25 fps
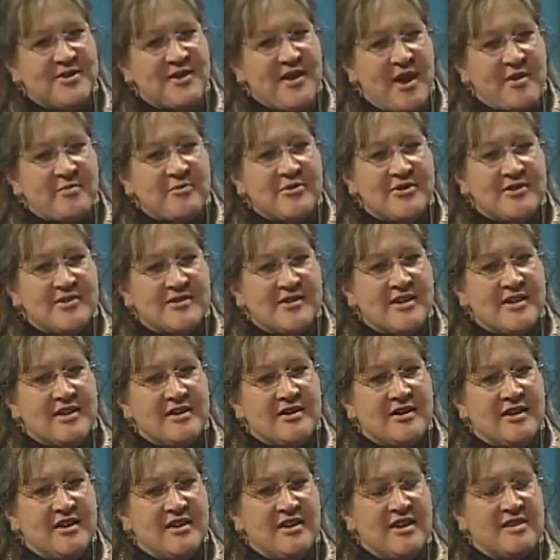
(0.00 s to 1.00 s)
I'm gonna take
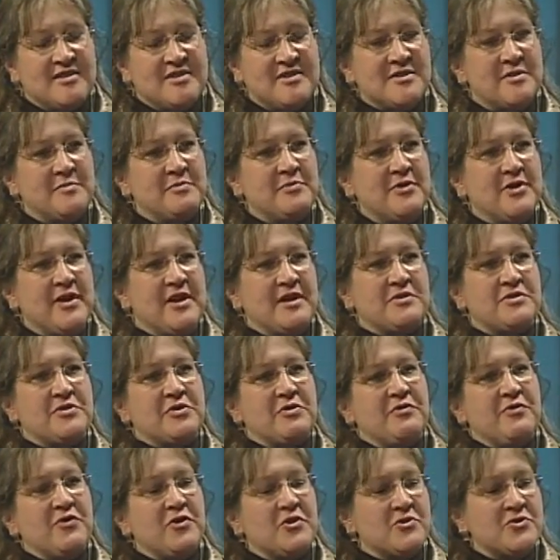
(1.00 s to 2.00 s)
a, a simple answer
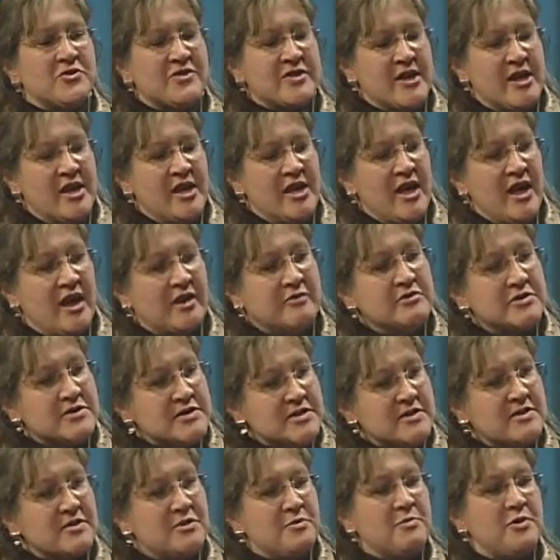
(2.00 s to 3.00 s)
first. Every
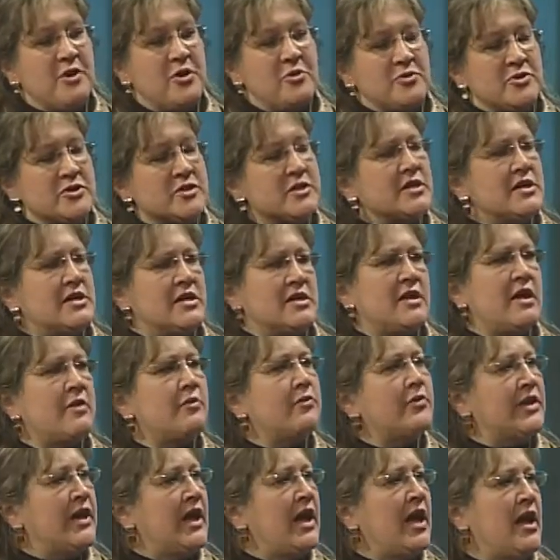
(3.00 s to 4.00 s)
single posting that
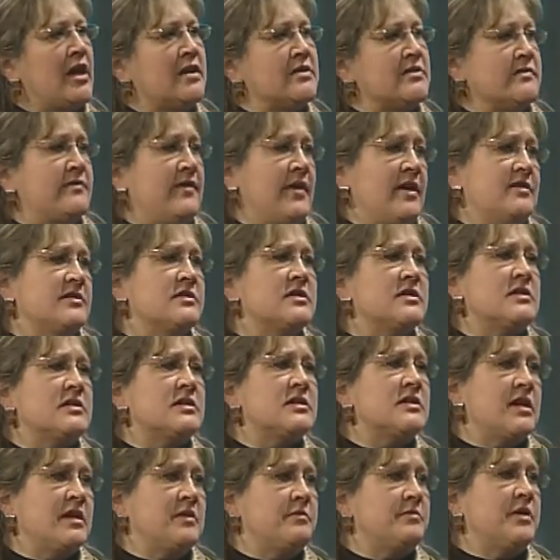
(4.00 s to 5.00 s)
we have has a
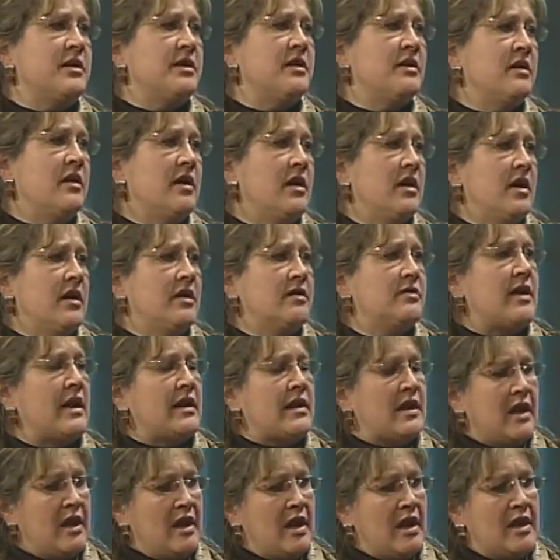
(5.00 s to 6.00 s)
statement
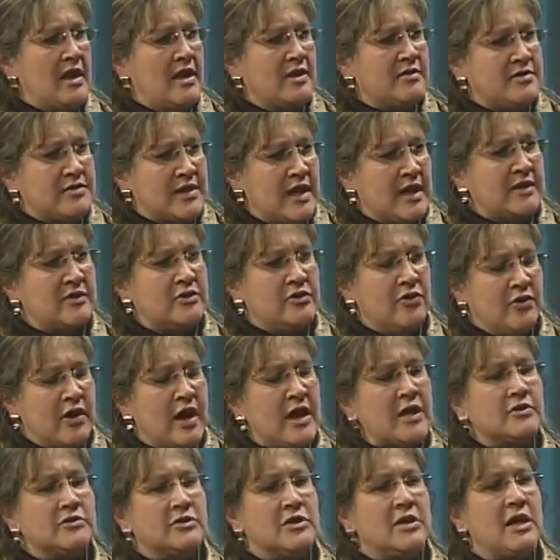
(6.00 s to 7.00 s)
that, uh, that you're
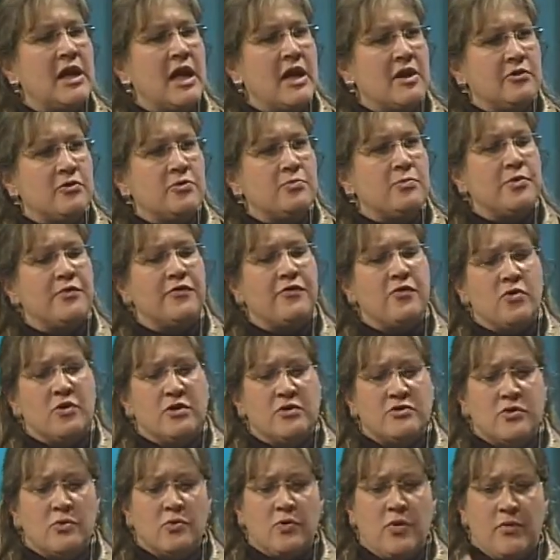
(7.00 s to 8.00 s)
held accountable for
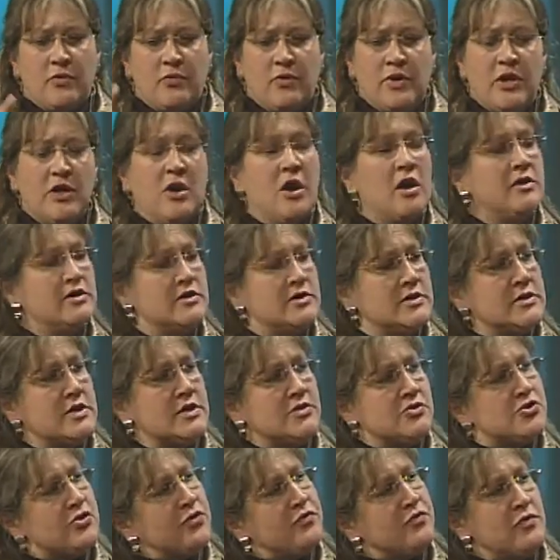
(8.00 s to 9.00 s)
under what we call
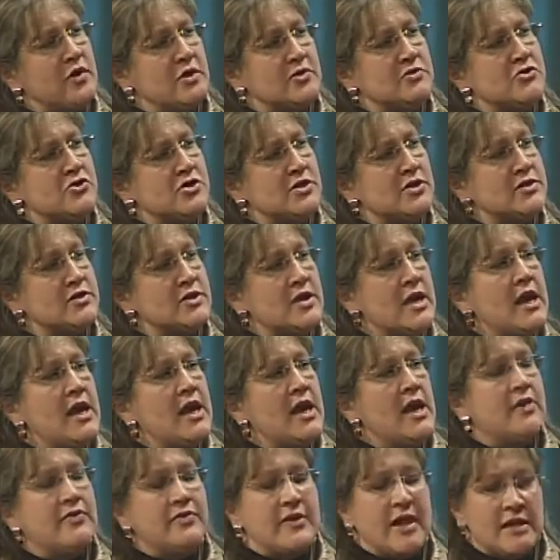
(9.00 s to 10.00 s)
essential functions. Mm.
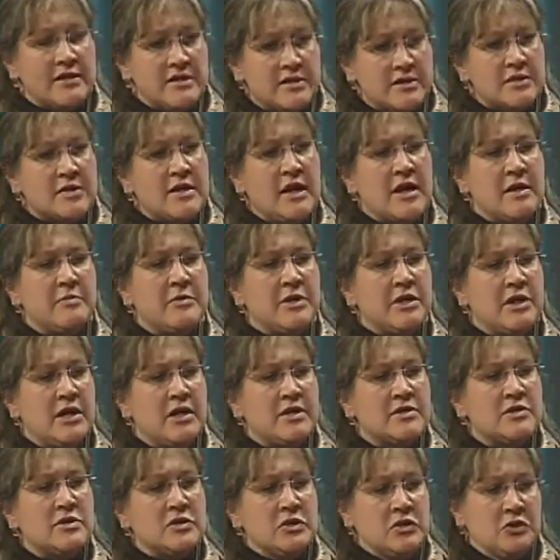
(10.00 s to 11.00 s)
And that statement
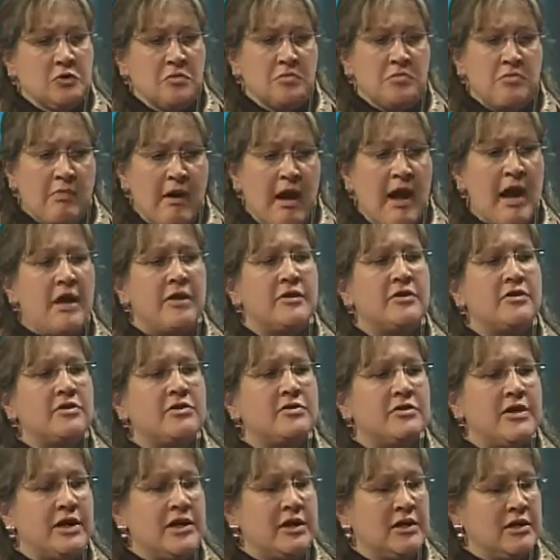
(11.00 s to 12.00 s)
is to model
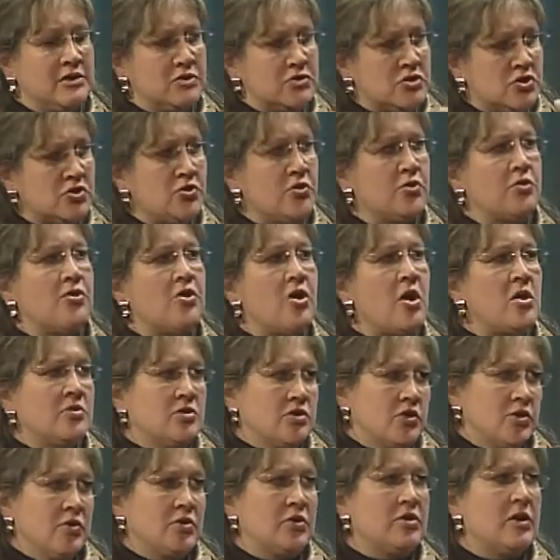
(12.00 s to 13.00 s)
and ensure
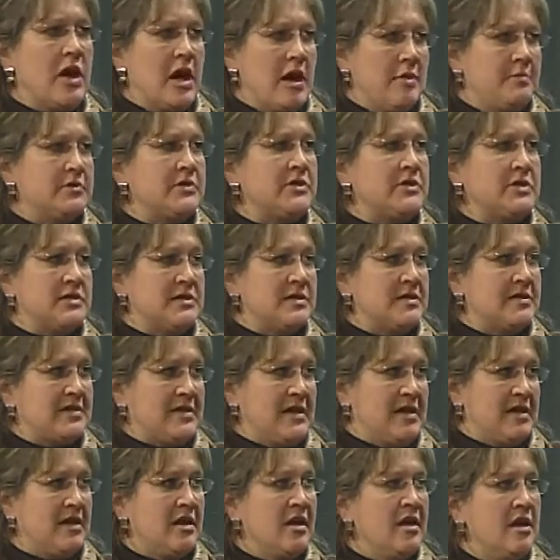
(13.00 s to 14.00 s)
cultural
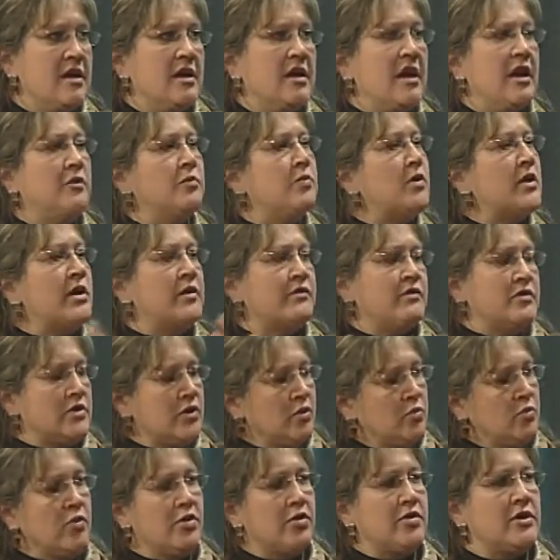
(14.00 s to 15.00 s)
competency in whatever their
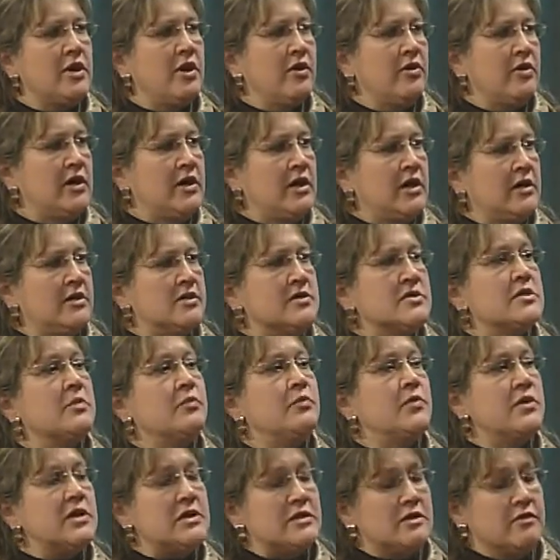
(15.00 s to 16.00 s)
work area is. And
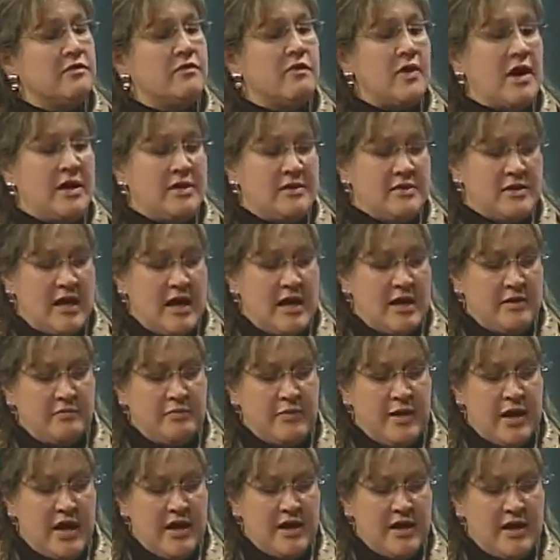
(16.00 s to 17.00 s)
we define that
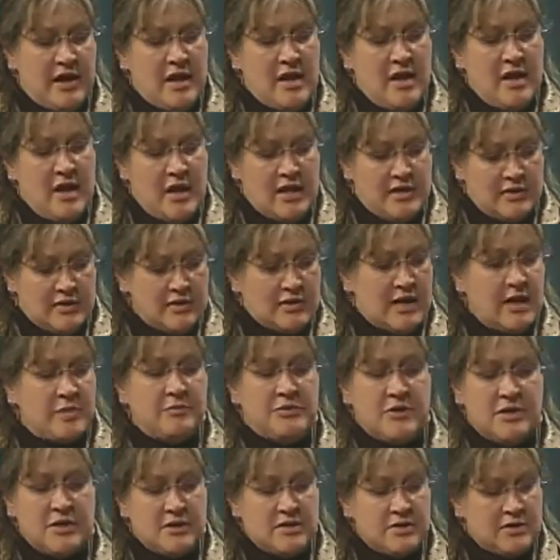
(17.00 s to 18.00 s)
by
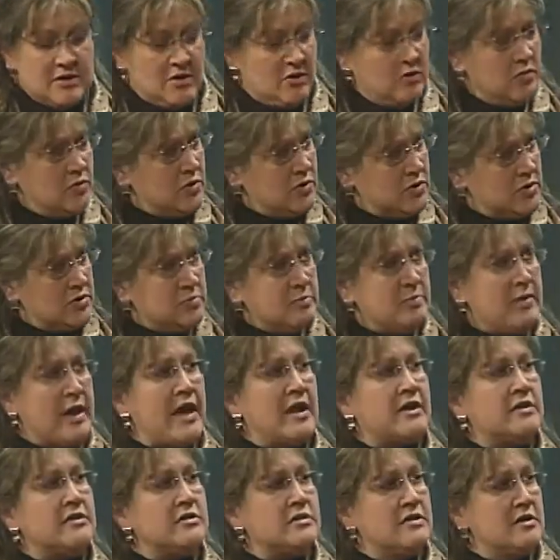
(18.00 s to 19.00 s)
acceptance,
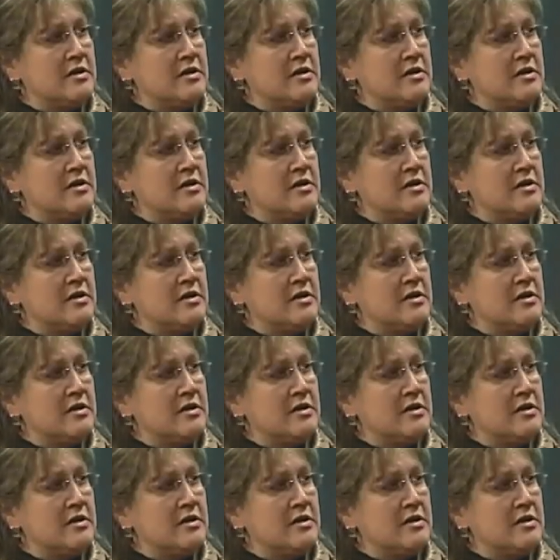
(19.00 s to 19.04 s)
respect,